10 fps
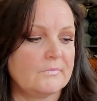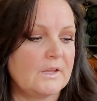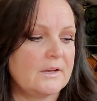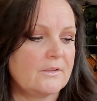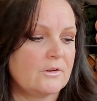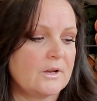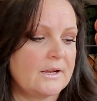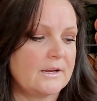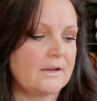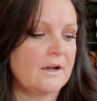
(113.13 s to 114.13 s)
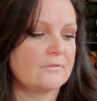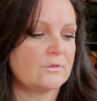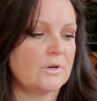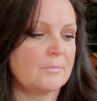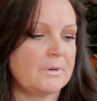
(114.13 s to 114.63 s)
another kind of
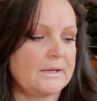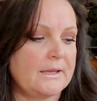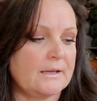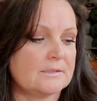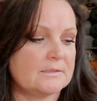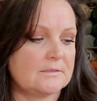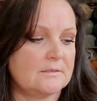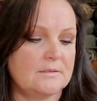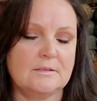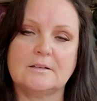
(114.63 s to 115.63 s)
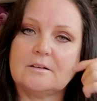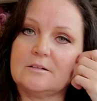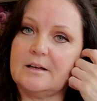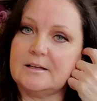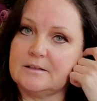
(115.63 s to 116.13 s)
cover up, I guess,
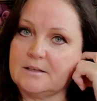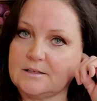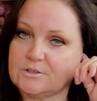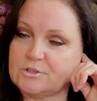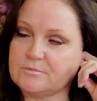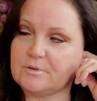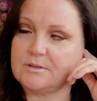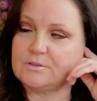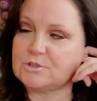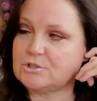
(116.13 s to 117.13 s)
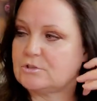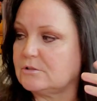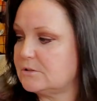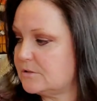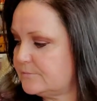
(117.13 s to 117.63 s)
or a, a, a
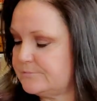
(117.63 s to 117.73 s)
shirt.